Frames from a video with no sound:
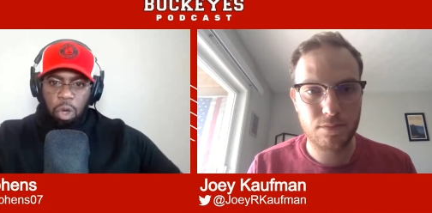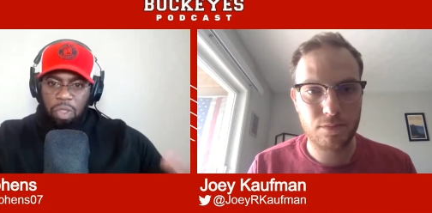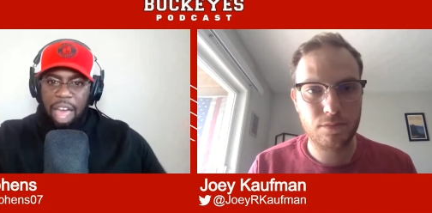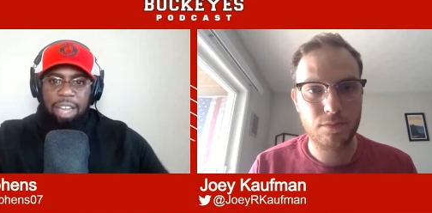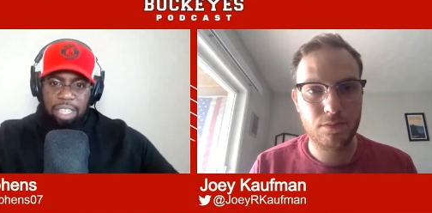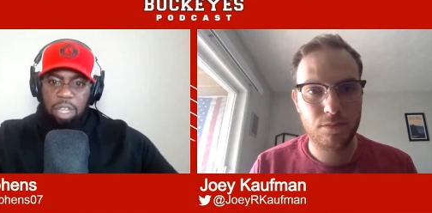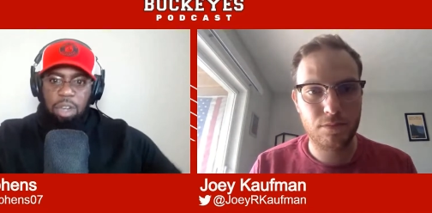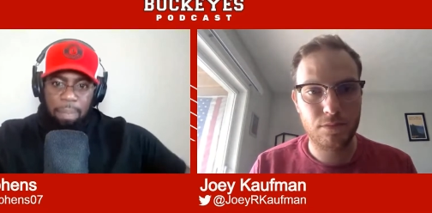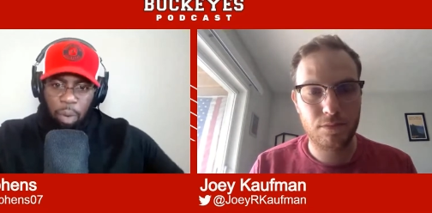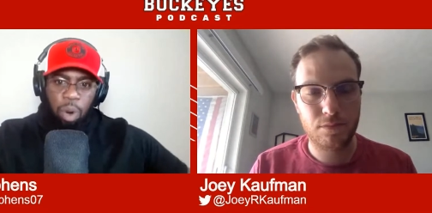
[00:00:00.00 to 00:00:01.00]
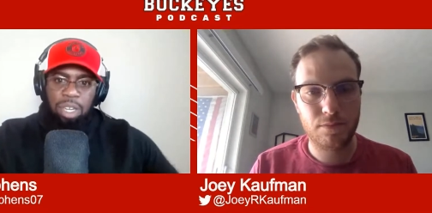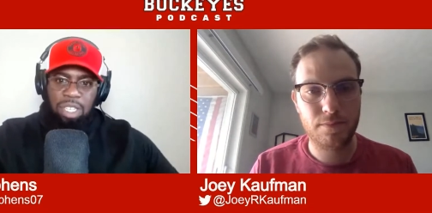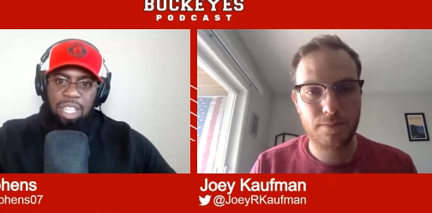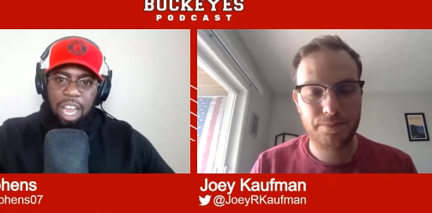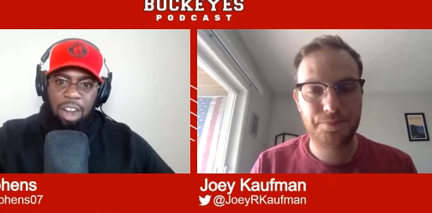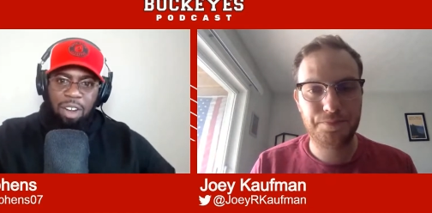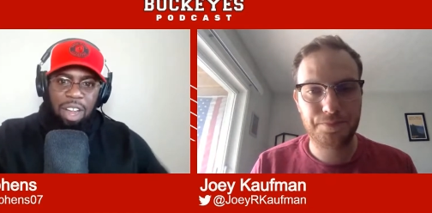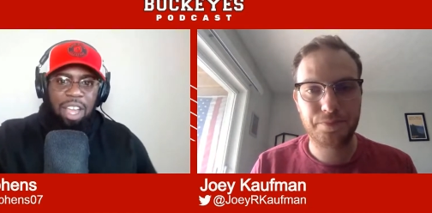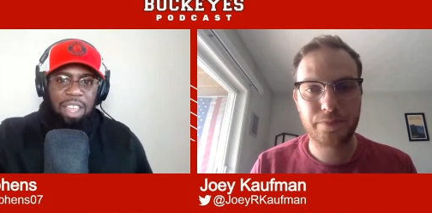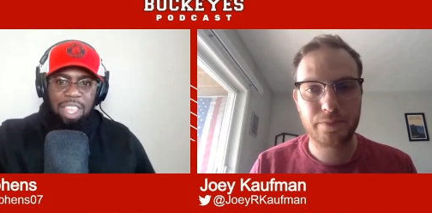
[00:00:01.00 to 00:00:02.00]
Speaker 1: that's there's importance there.
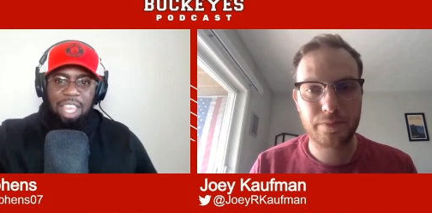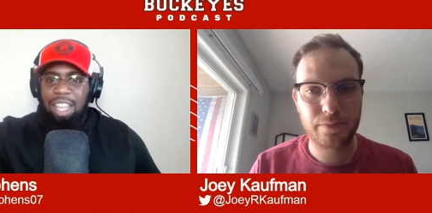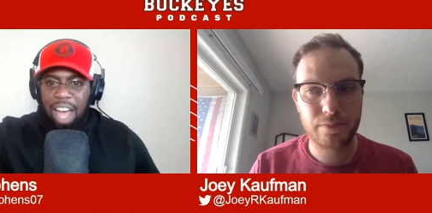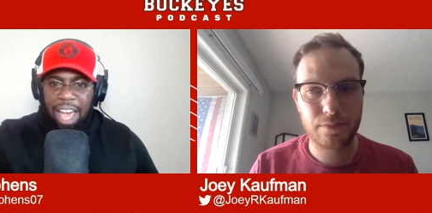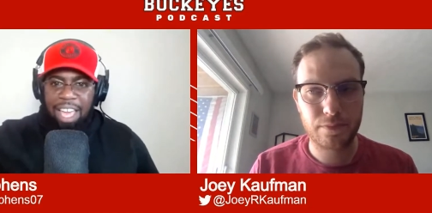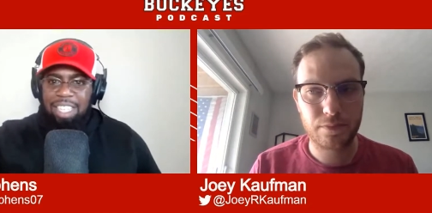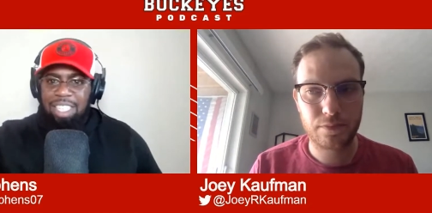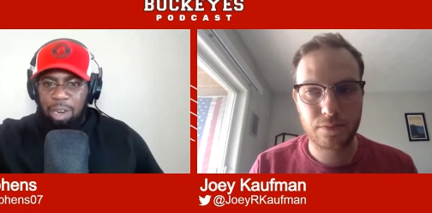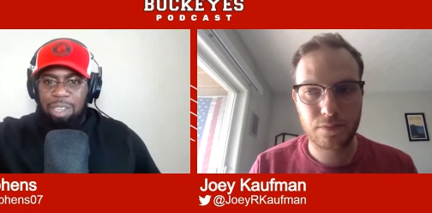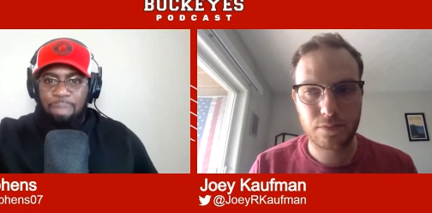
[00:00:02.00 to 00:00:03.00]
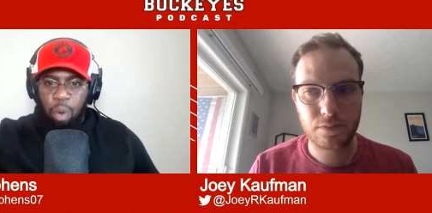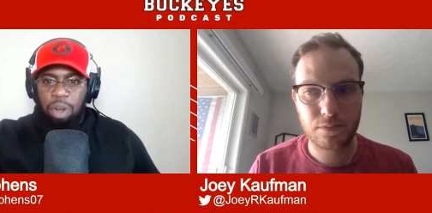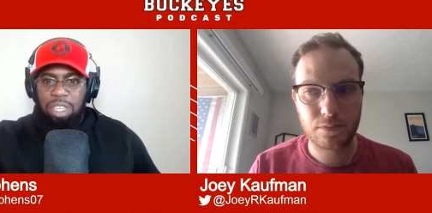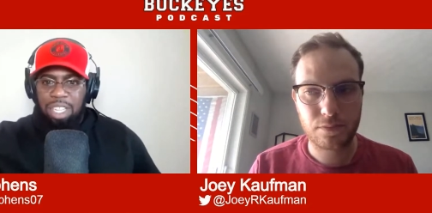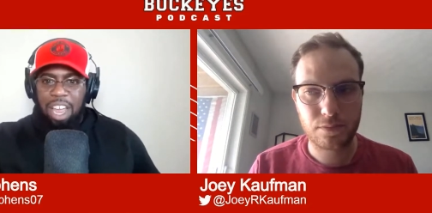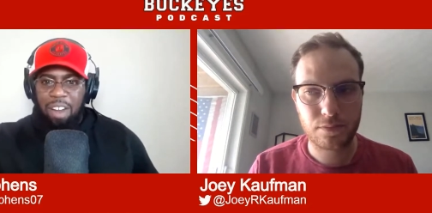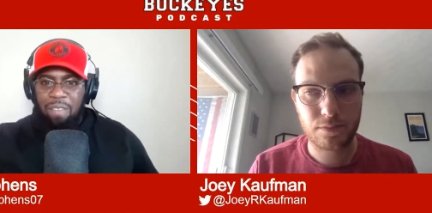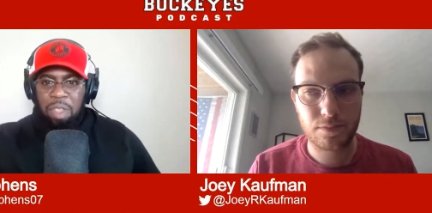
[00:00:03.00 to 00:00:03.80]
The alliance, there's importance there.